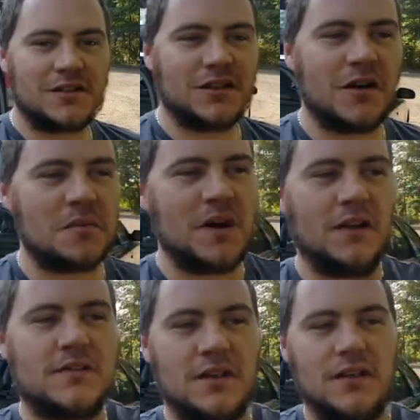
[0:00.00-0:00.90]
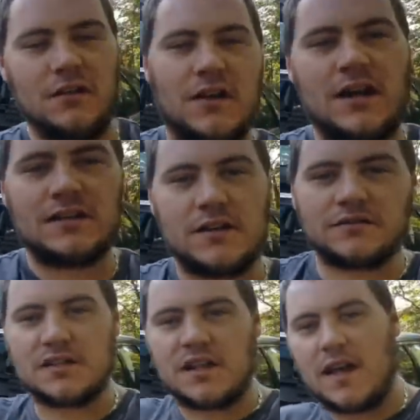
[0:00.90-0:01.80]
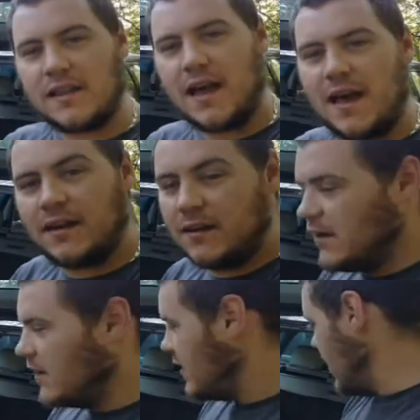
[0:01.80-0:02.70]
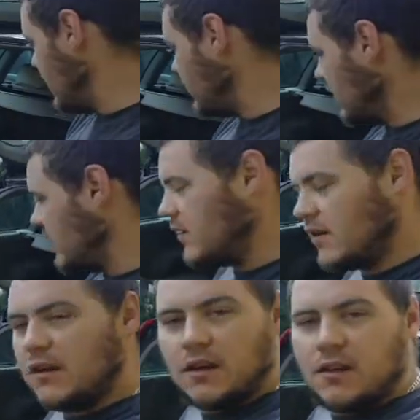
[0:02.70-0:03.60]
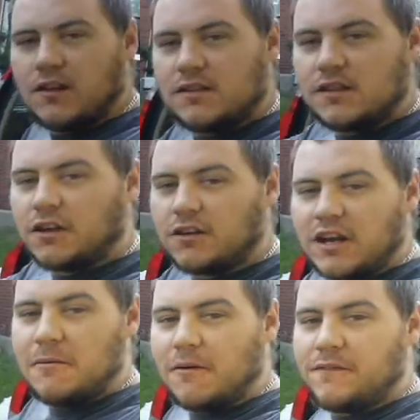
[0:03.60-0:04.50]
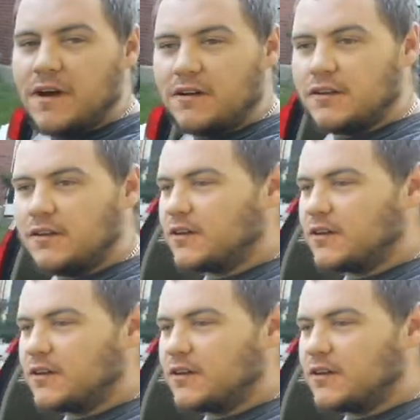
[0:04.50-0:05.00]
so, but to you guys it was like that. Instant. This is all the crap I found in the